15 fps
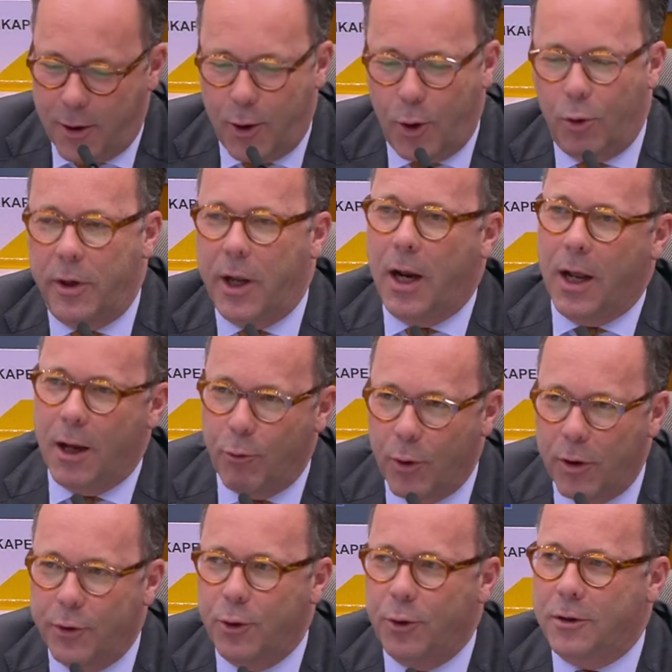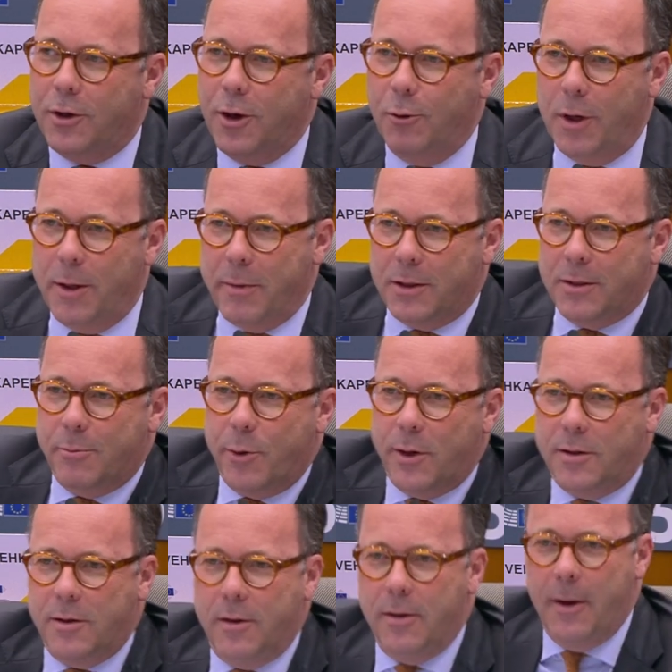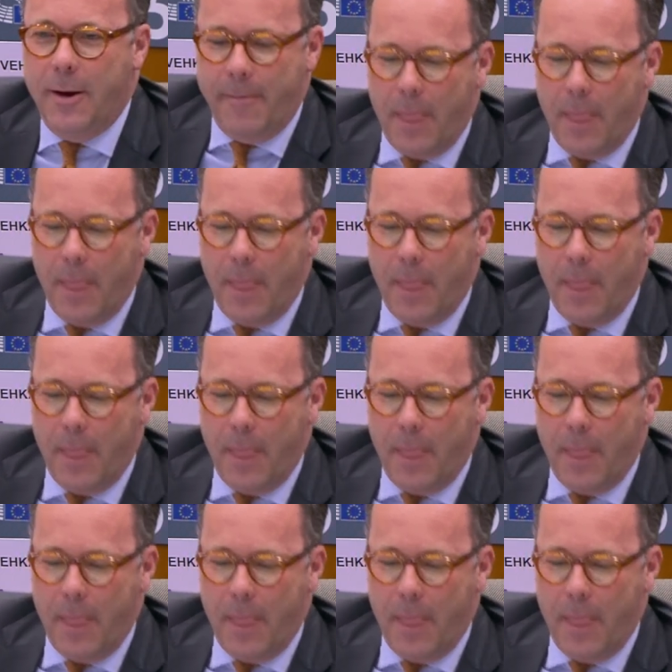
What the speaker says: Oh, then I will do it slowly, Mr. President.